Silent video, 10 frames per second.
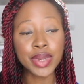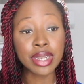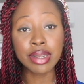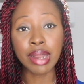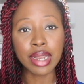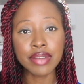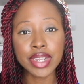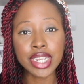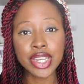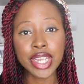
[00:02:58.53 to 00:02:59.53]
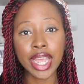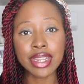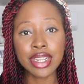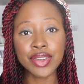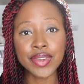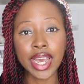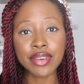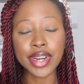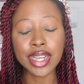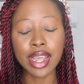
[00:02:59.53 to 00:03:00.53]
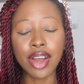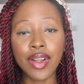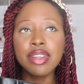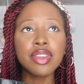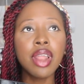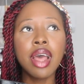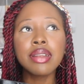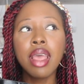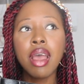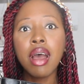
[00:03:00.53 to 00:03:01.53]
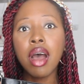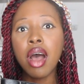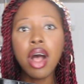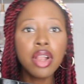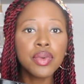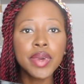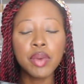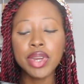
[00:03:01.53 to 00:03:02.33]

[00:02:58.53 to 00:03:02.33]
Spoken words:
we're not even gonna get into that right now. It's not all the way